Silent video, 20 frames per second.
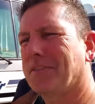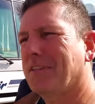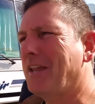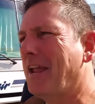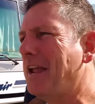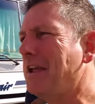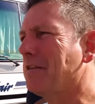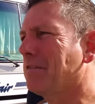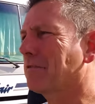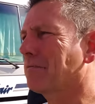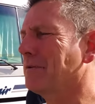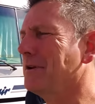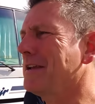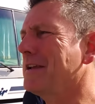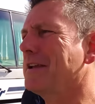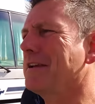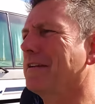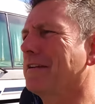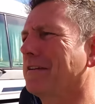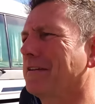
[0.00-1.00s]
day three
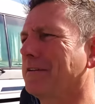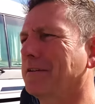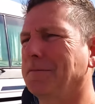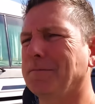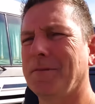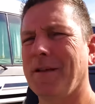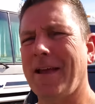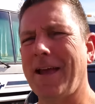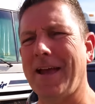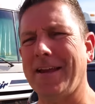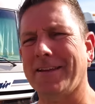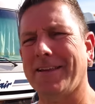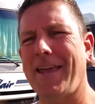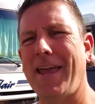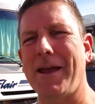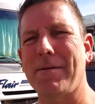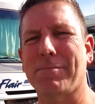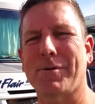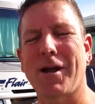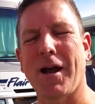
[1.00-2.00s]
here at
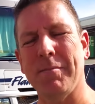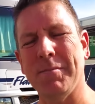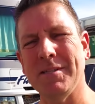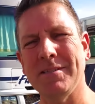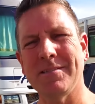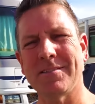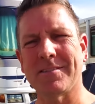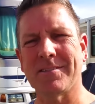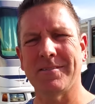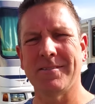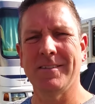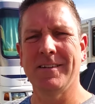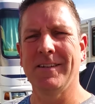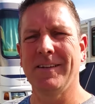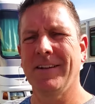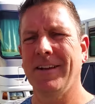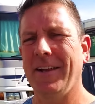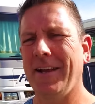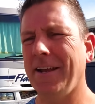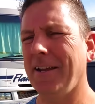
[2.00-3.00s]
Camp Cummins
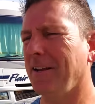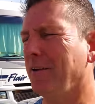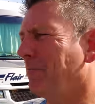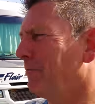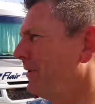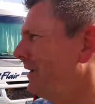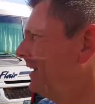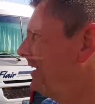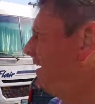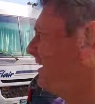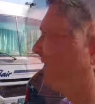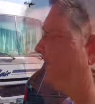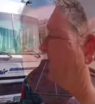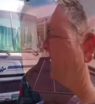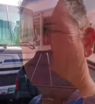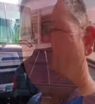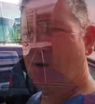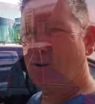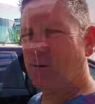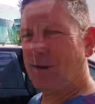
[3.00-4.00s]
and we
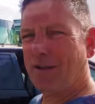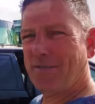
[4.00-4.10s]
don't